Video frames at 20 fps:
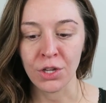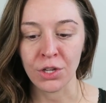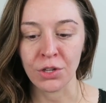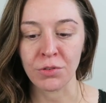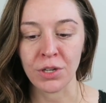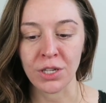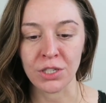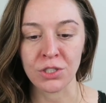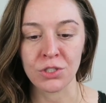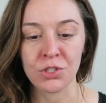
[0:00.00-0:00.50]

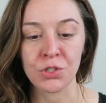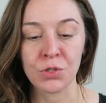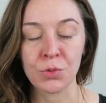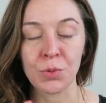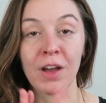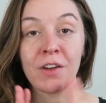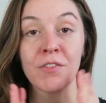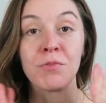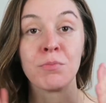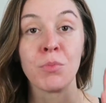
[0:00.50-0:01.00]
You need
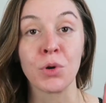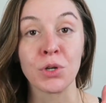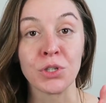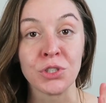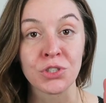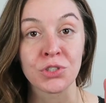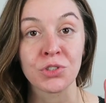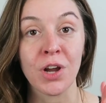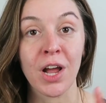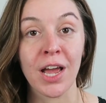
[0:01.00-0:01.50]
to have
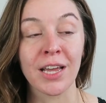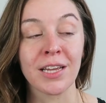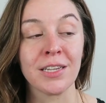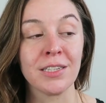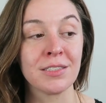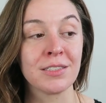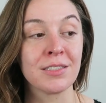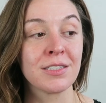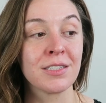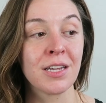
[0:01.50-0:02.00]

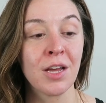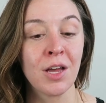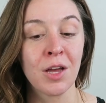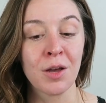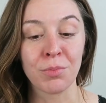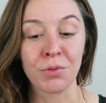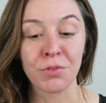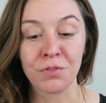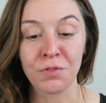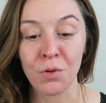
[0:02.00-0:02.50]
moisturized
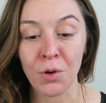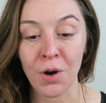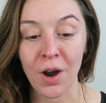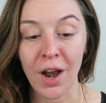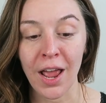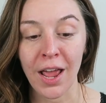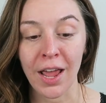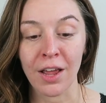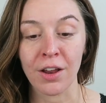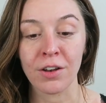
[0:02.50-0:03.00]

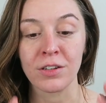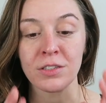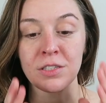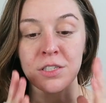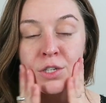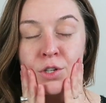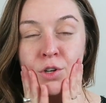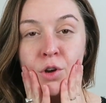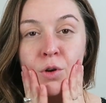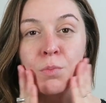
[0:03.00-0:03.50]

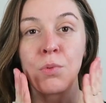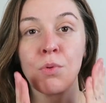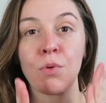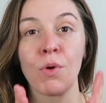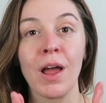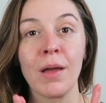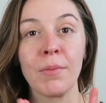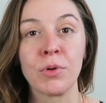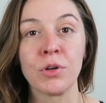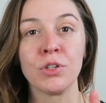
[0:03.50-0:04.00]
beforehand, you know,
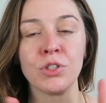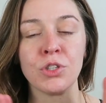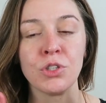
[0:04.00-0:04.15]
primer.